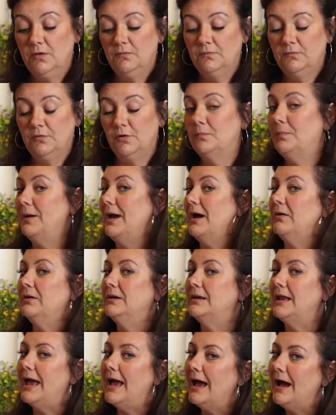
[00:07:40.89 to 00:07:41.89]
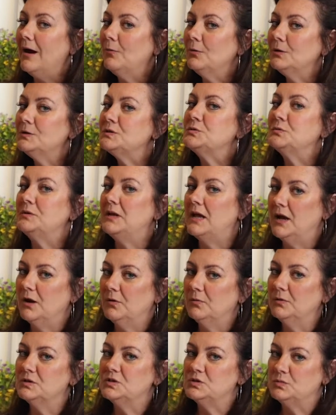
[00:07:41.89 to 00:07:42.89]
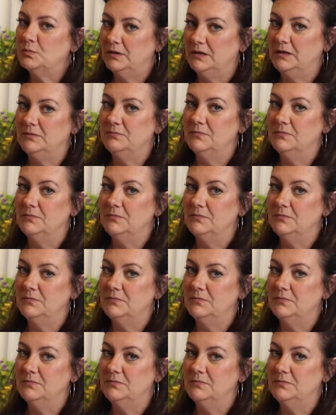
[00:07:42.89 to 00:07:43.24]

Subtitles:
for about an hour to an hour and 20